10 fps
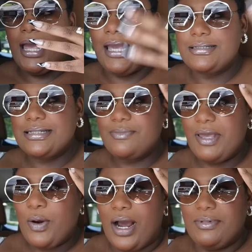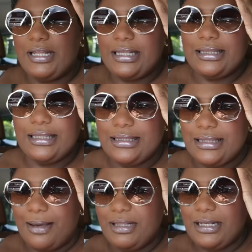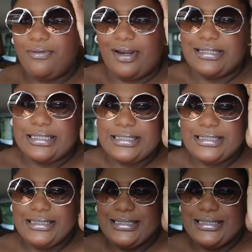is it just me or I'd be thinking they're racist.